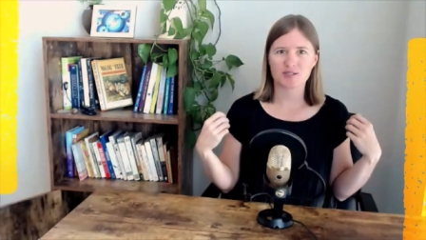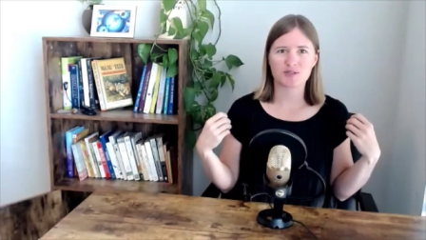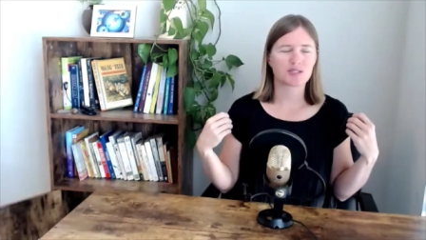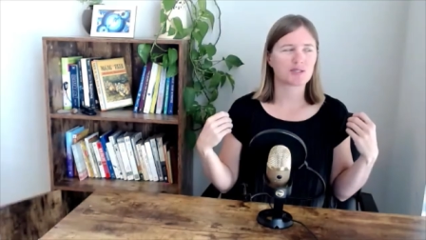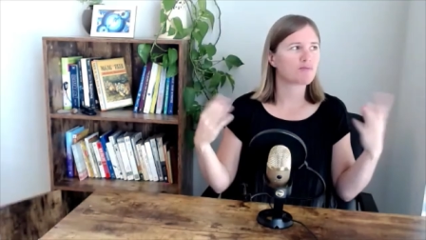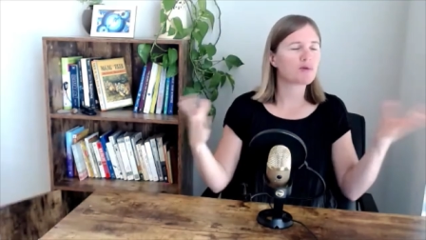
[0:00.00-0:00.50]
who
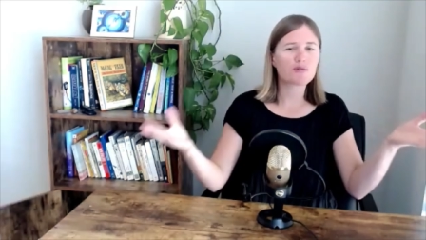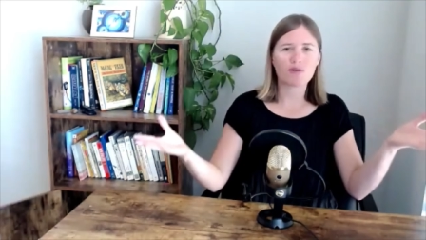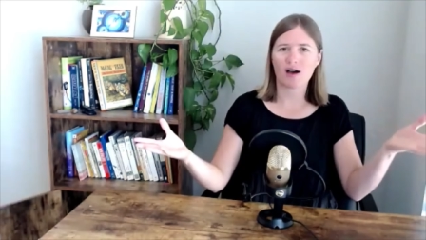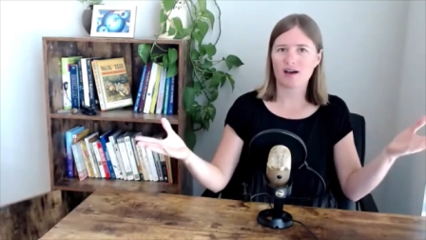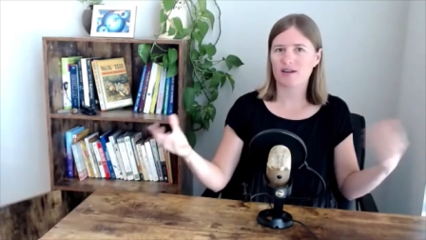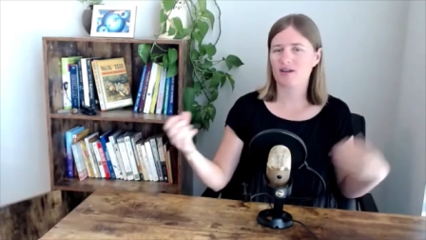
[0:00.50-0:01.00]
just move
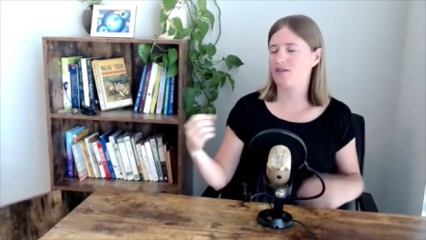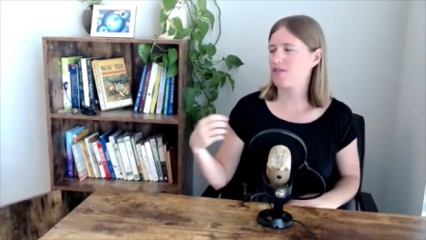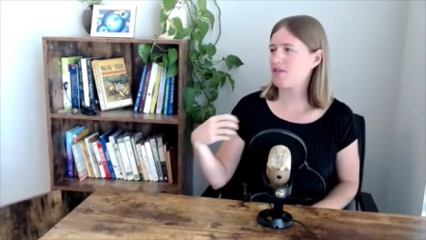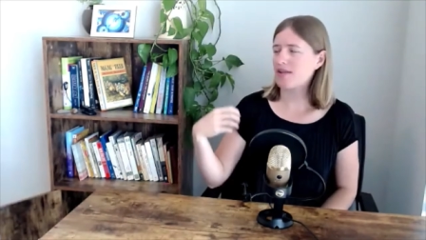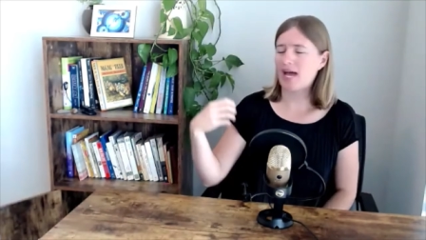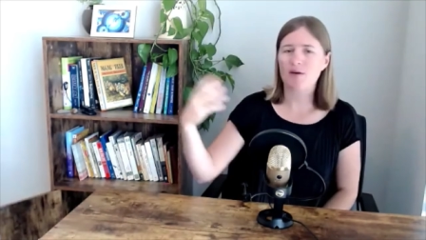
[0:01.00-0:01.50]
on, who are
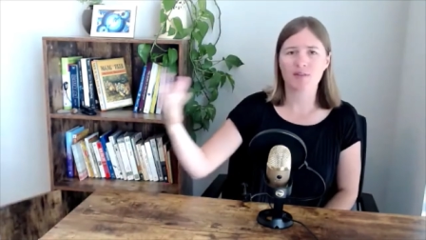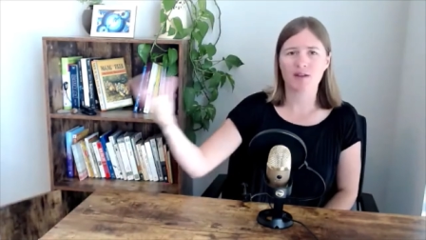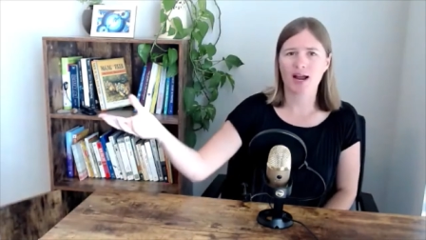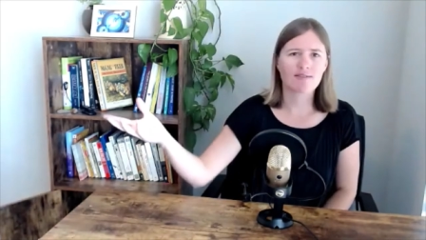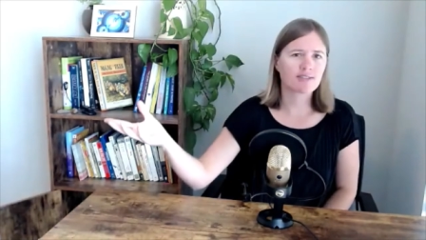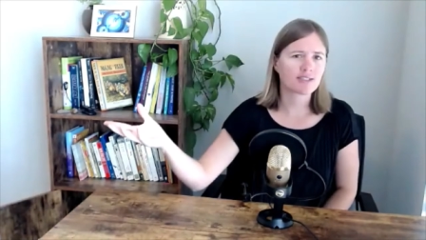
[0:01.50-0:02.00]
out there
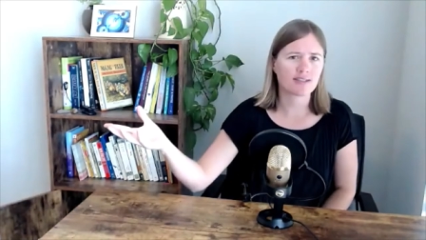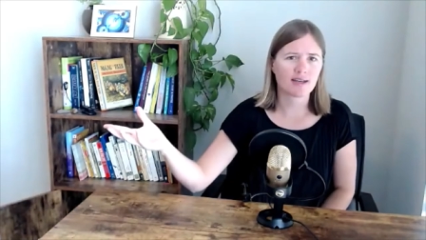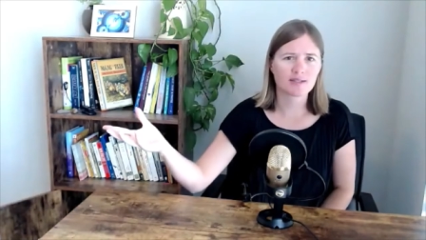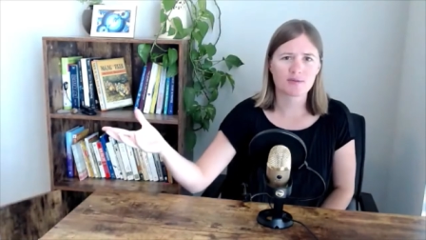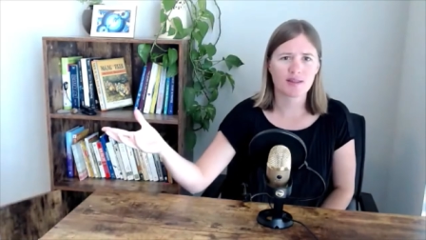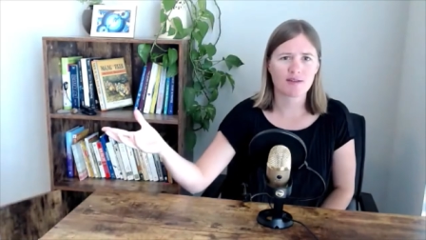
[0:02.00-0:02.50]
having
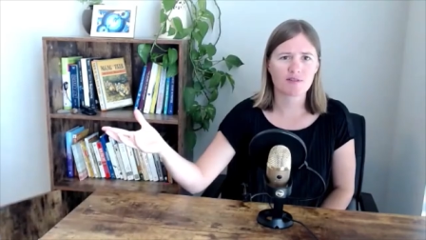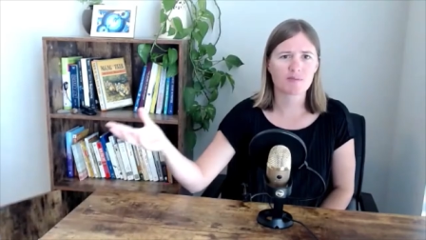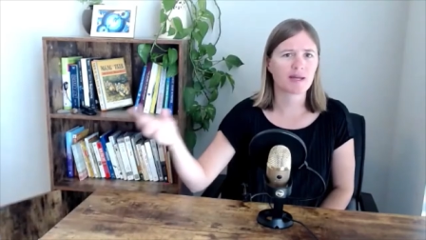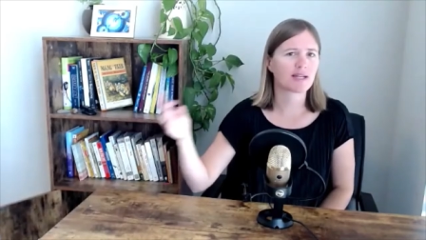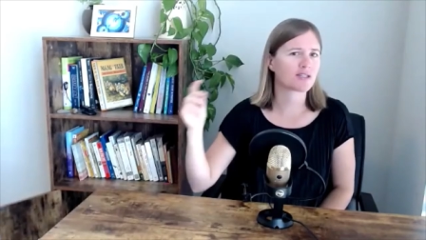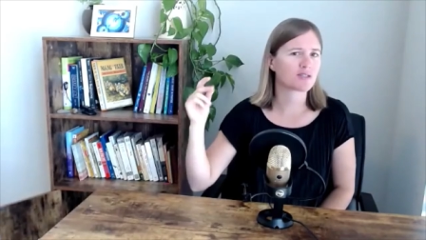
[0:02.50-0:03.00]
sex with
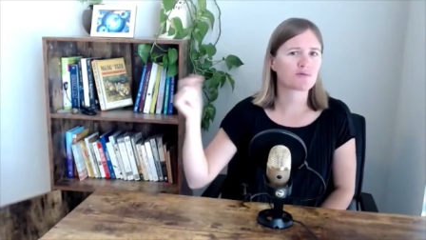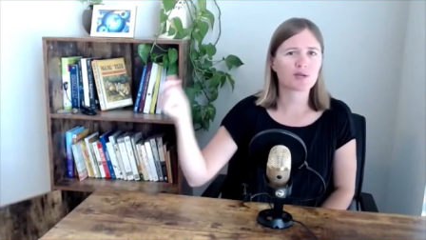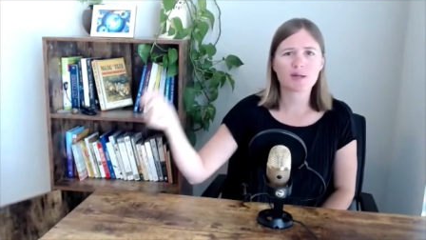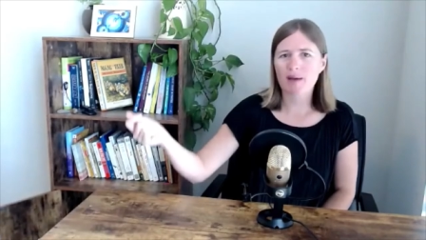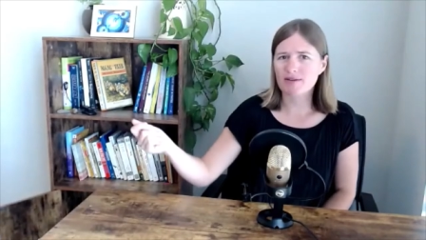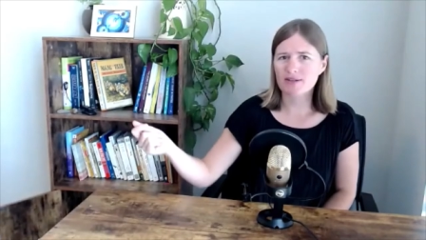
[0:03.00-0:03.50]
everybody, just
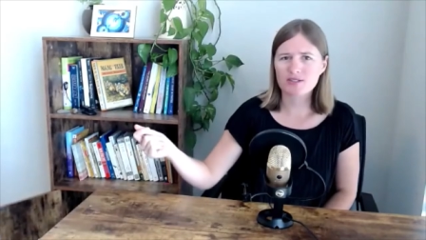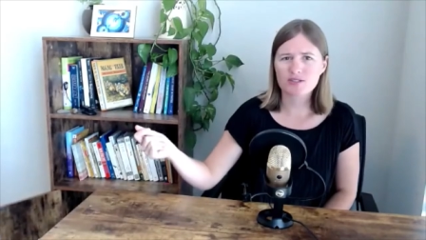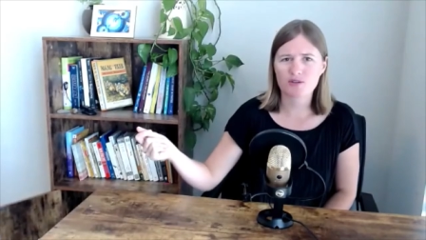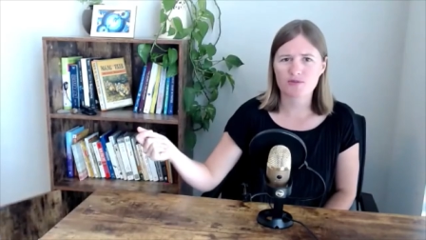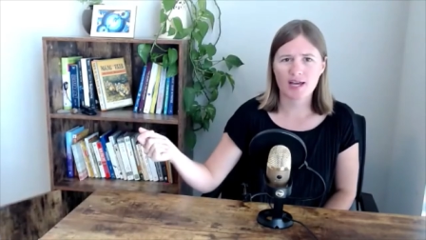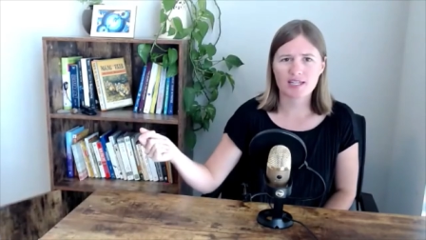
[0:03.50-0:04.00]
rebounding
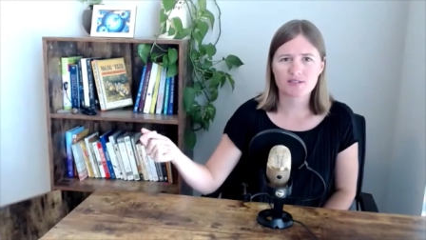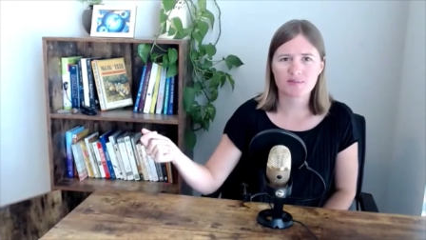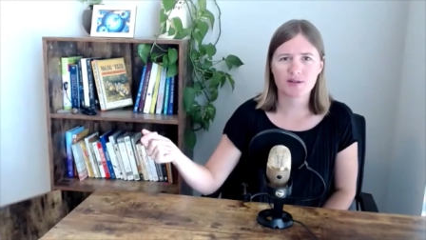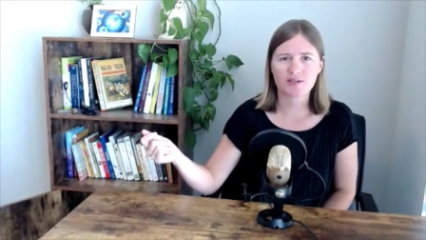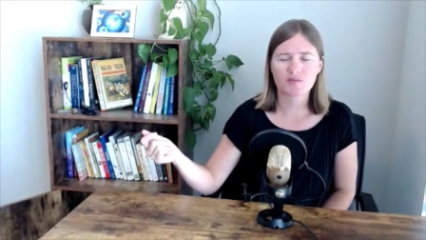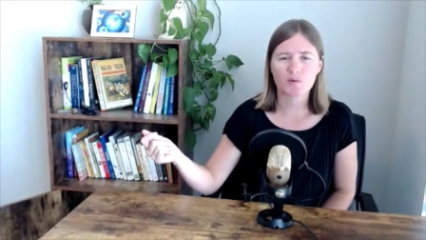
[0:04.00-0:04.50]
so fast from
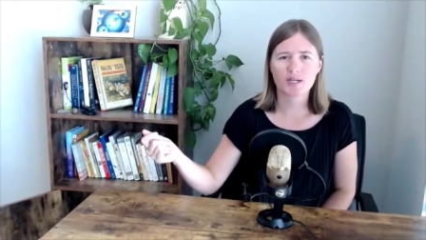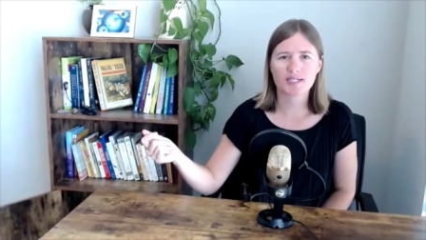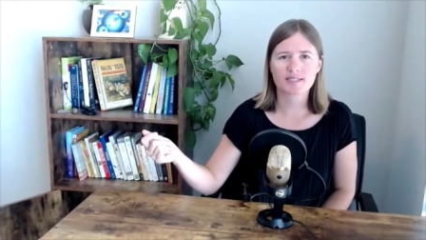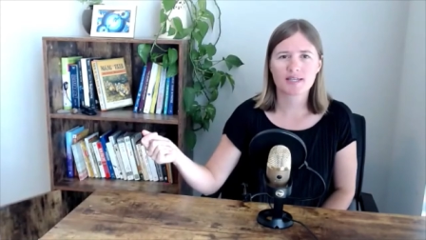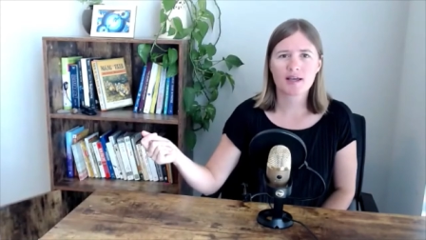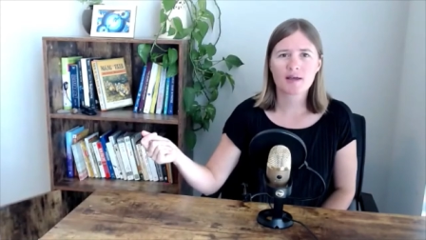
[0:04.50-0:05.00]
their divorce.